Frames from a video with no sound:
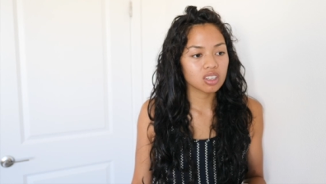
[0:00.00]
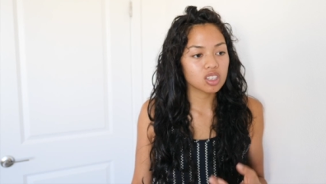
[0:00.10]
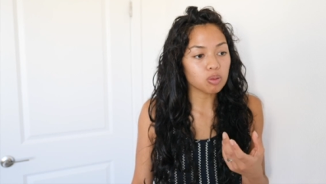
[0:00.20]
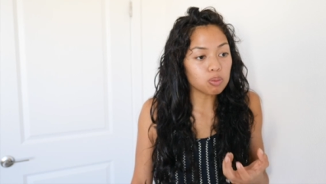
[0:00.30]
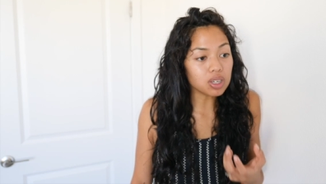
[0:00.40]

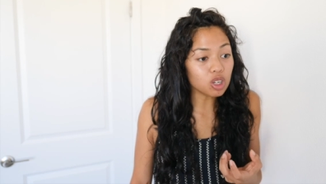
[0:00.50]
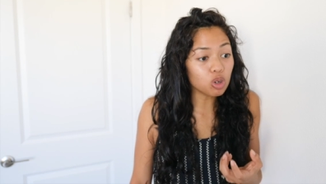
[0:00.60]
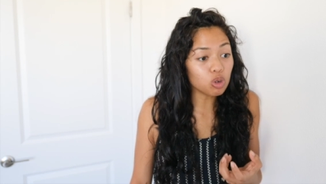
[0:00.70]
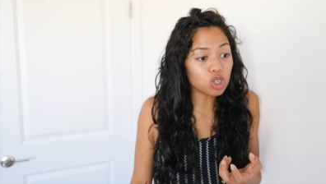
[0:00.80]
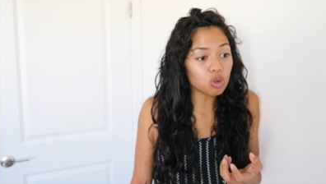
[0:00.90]
to be
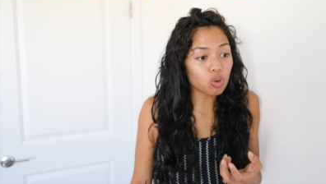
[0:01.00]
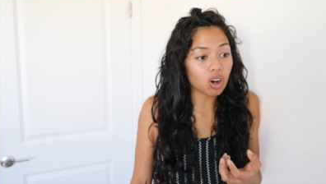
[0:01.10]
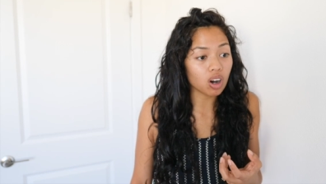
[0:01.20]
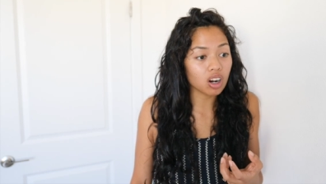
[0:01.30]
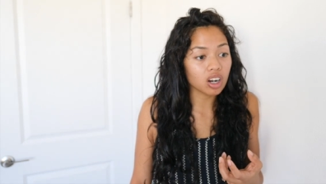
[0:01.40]
who you
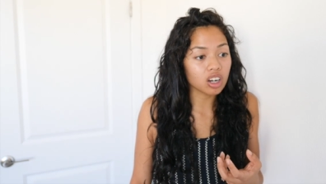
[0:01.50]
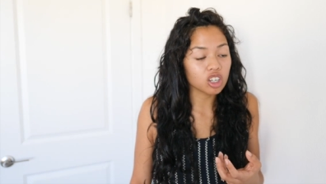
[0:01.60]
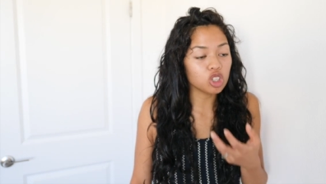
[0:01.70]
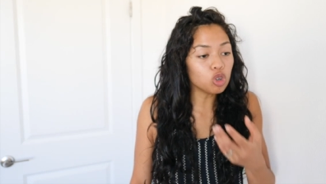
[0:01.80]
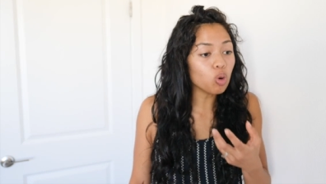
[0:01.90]
are.
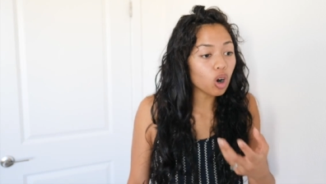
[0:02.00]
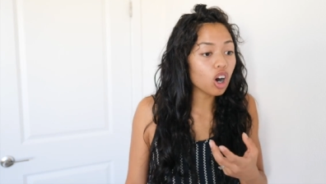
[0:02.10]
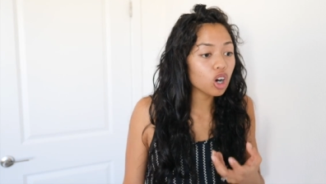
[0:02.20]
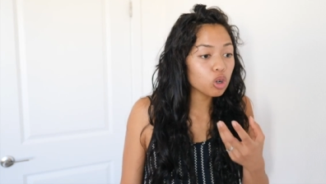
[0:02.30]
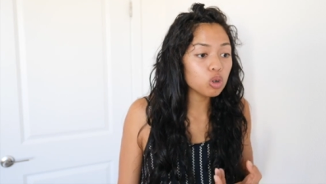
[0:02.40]
You
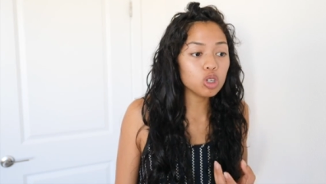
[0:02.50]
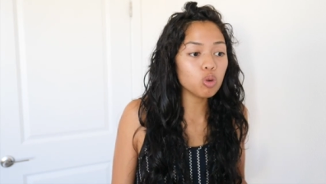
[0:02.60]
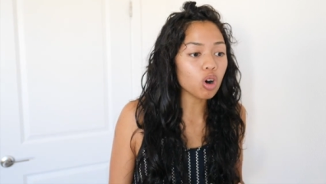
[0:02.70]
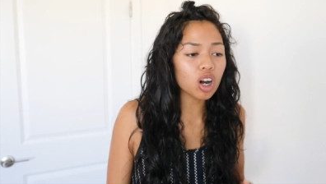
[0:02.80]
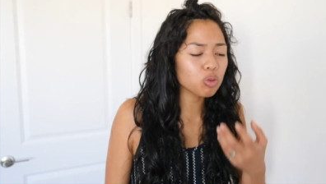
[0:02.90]
are who
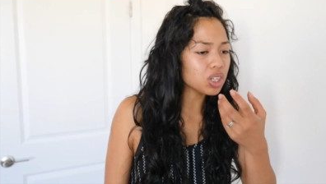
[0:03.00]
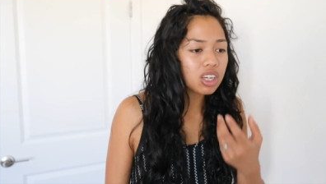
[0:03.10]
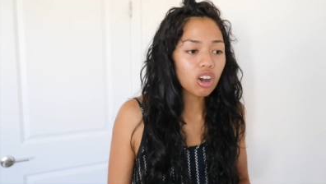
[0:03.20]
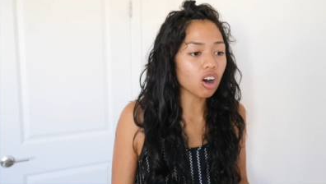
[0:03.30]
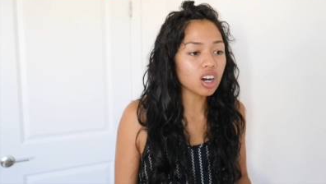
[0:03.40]
you are
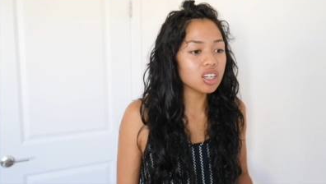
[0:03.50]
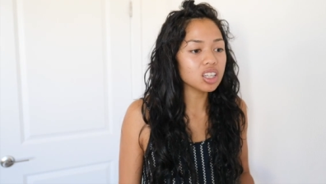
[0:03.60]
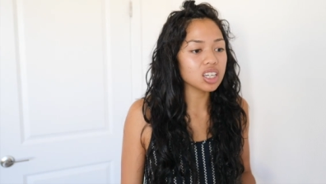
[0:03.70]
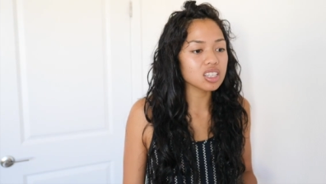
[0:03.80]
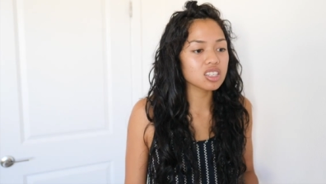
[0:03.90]

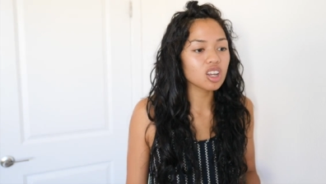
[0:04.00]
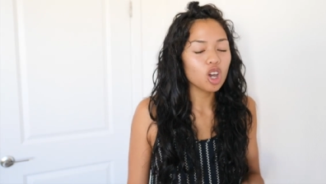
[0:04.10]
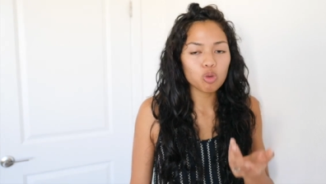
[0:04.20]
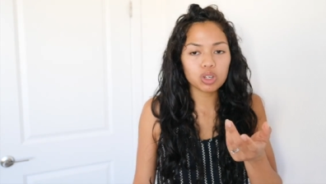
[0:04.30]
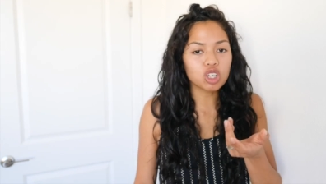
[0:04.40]
regardless.
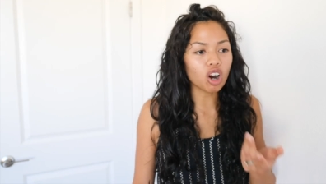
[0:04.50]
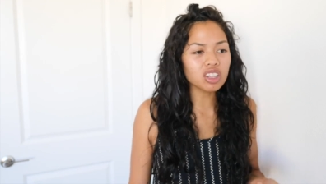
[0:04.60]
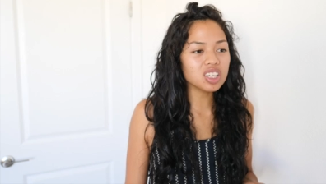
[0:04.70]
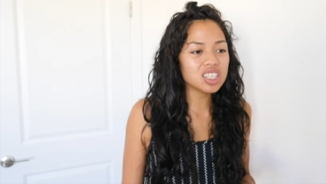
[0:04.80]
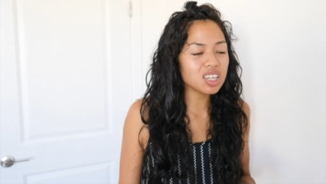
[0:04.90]

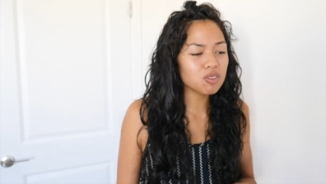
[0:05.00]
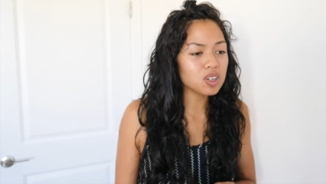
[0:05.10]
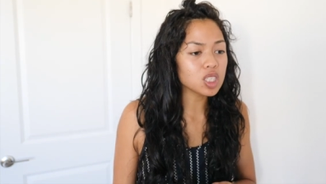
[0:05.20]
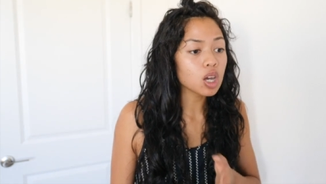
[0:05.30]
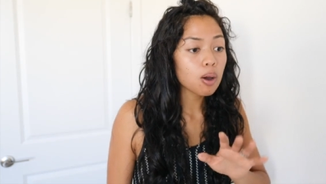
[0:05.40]
Regardless if
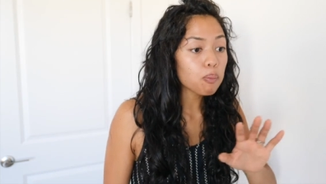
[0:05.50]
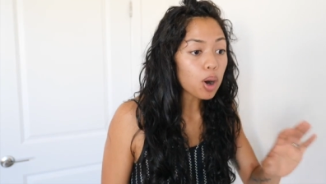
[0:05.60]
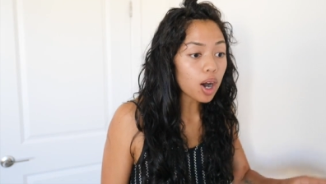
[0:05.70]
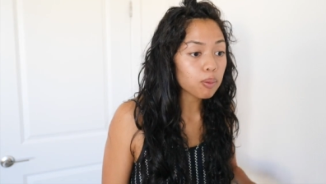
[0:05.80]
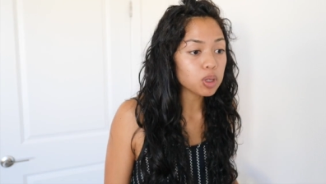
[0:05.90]
it's
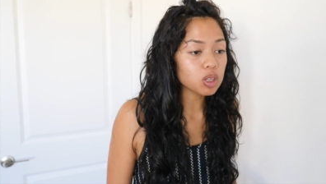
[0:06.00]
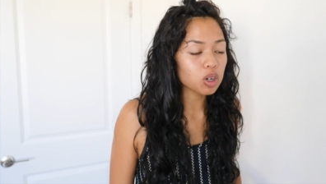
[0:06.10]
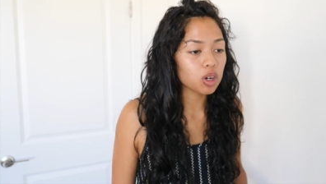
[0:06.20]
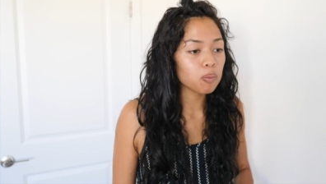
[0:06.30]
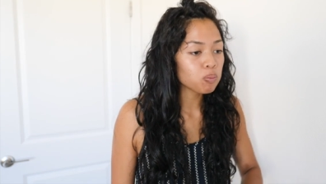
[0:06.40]

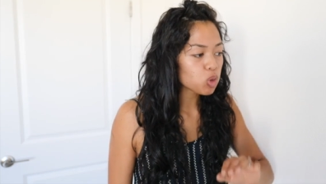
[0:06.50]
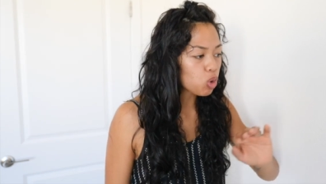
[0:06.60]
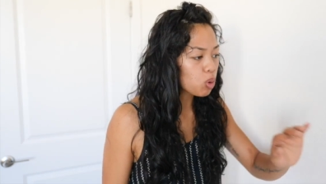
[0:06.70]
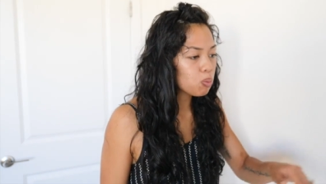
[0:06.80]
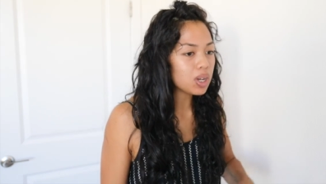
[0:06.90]
popular
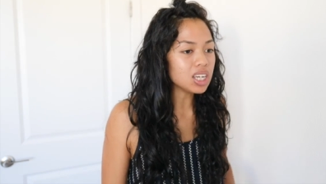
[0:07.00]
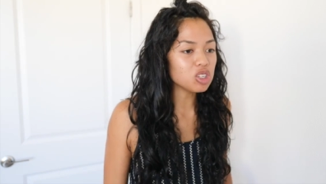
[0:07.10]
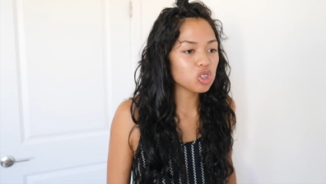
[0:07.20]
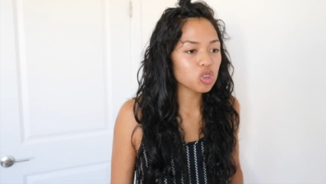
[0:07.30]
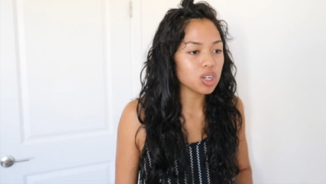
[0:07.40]
or
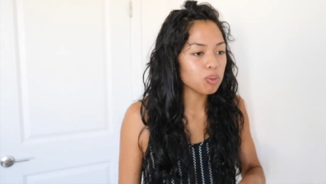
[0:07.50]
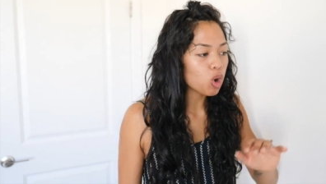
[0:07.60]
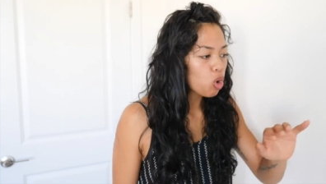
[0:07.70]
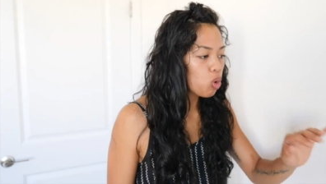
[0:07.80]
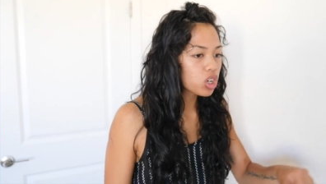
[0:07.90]
mainstream
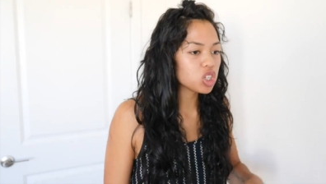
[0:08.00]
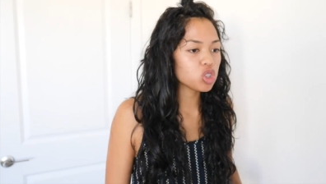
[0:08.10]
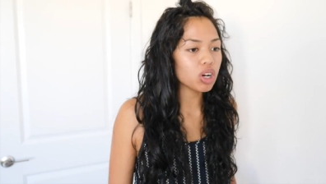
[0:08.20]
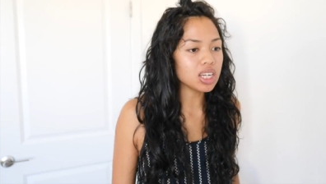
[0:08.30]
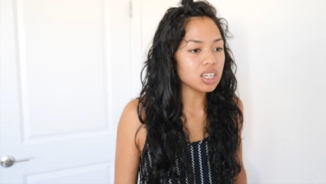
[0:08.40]
or
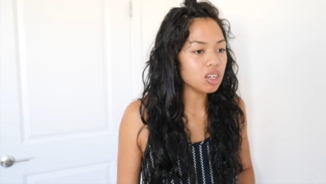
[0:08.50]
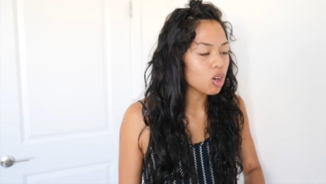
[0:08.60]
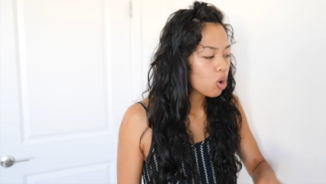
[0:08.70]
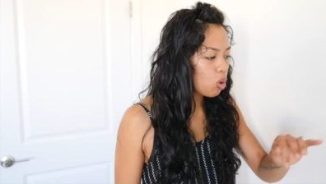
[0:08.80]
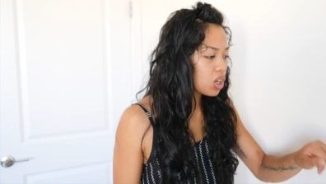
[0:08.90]
trendy
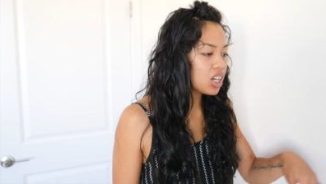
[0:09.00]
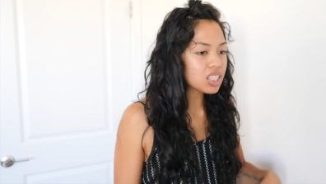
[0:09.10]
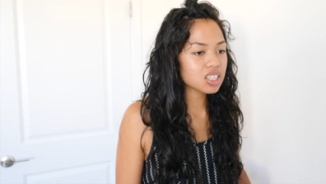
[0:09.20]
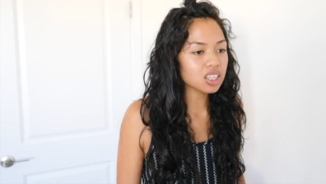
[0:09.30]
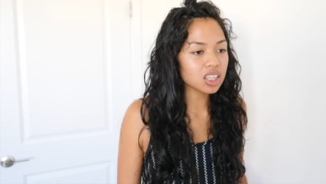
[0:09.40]
or
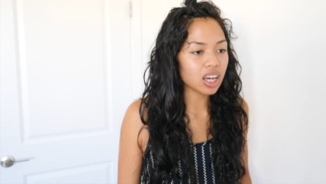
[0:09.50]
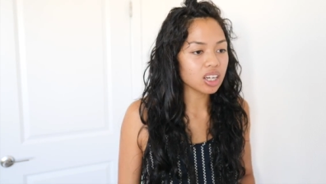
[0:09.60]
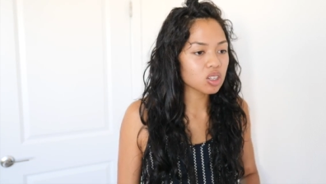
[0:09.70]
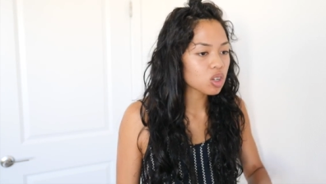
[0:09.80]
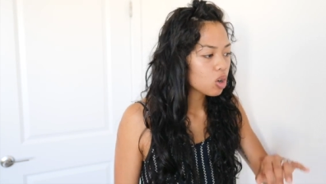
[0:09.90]
gets the
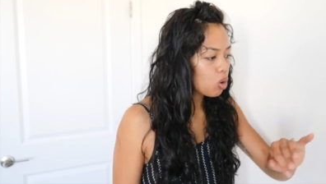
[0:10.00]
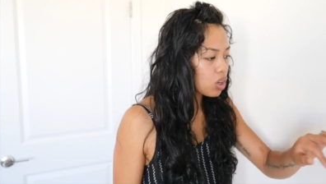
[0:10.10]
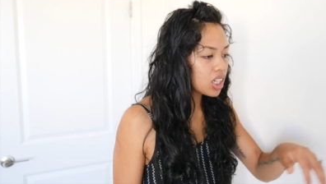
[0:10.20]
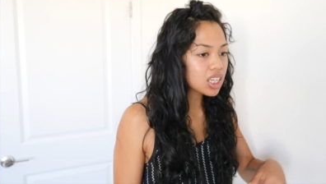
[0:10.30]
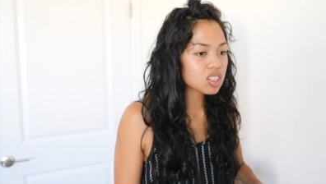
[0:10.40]
likes
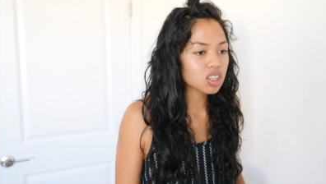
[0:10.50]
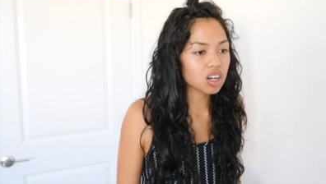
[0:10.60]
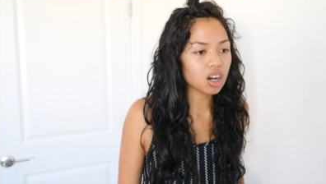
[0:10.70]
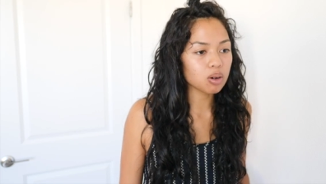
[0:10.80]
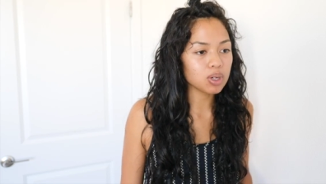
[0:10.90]
or gets the
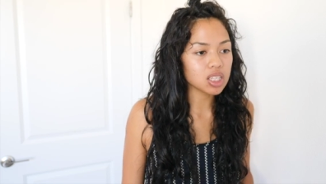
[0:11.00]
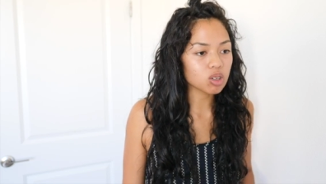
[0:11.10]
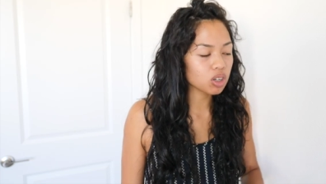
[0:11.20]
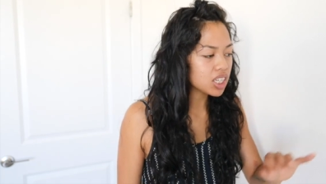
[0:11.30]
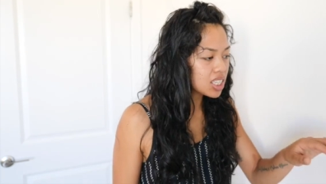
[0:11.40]
comments
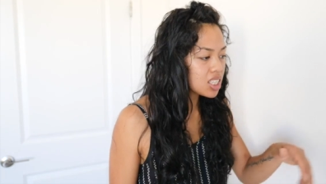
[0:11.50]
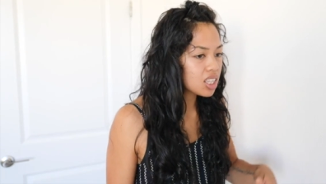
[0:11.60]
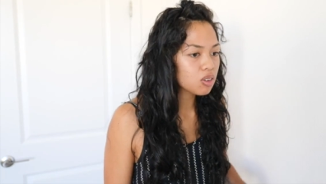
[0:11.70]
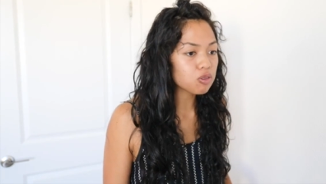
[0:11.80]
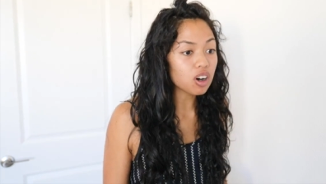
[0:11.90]
or gets
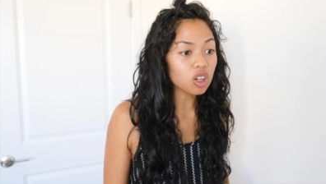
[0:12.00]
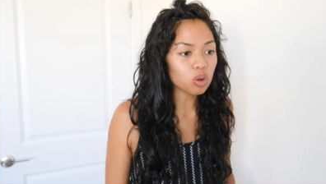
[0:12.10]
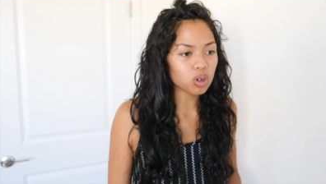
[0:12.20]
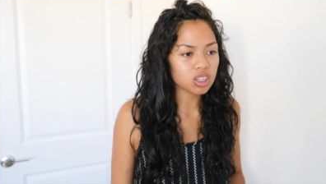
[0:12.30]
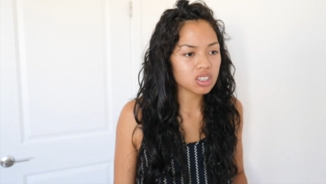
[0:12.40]
the
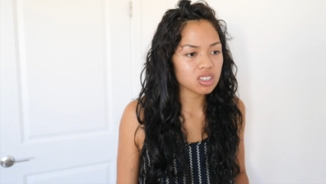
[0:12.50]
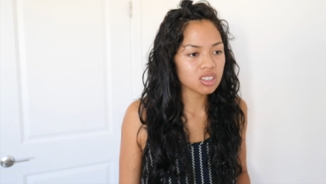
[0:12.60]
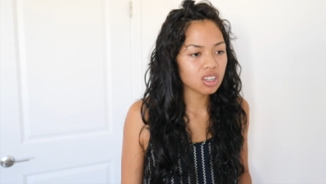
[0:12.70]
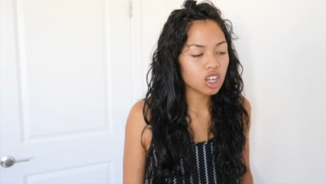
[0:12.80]
followers.